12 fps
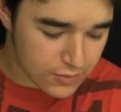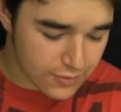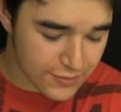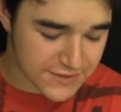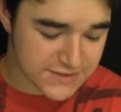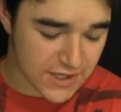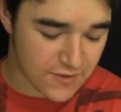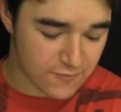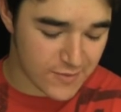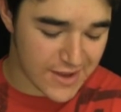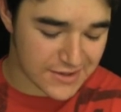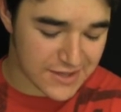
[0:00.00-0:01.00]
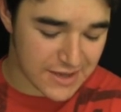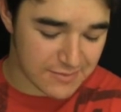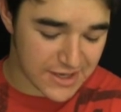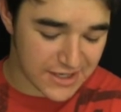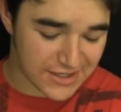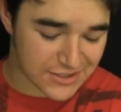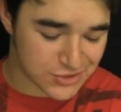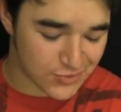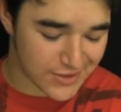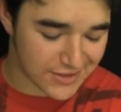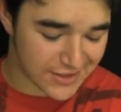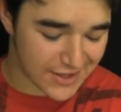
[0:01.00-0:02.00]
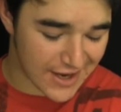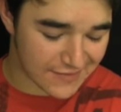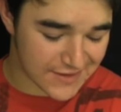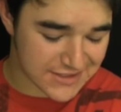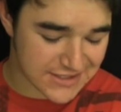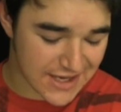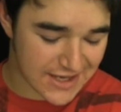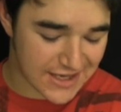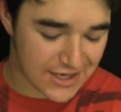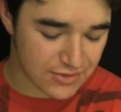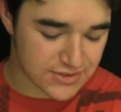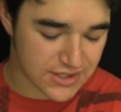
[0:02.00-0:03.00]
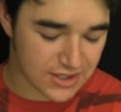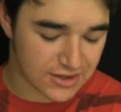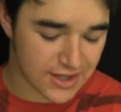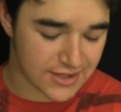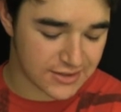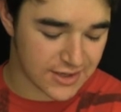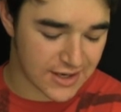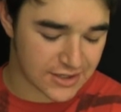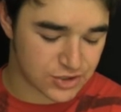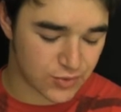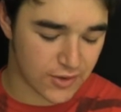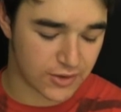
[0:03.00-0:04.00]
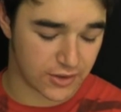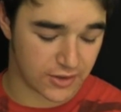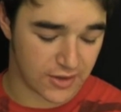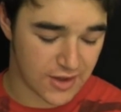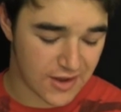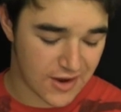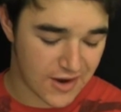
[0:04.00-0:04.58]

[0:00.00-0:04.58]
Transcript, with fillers: The Son of Man came eating and drinking, and they say, Here is a glutton and a drunkard,